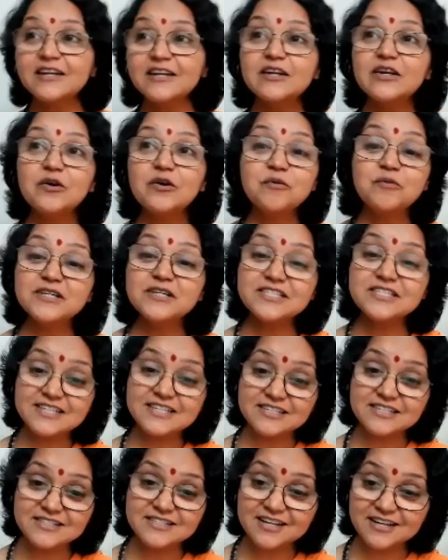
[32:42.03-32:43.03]
no one
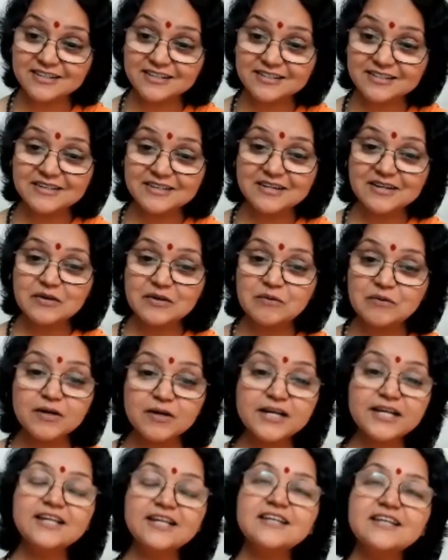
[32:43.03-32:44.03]
says that
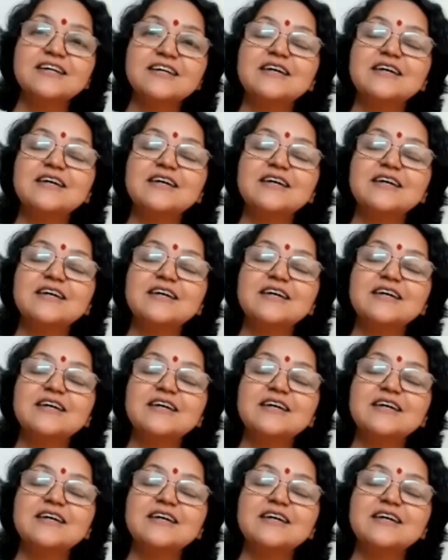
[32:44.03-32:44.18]
why